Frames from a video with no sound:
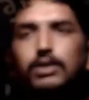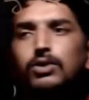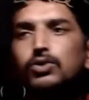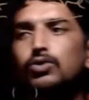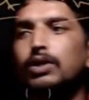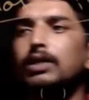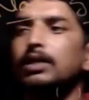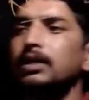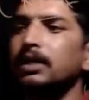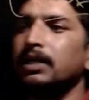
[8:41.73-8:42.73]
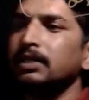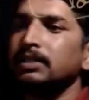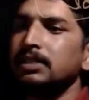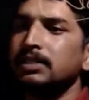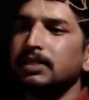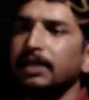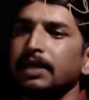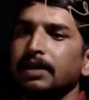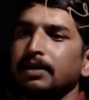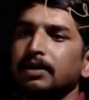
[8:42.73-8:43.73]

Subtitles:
So here just care.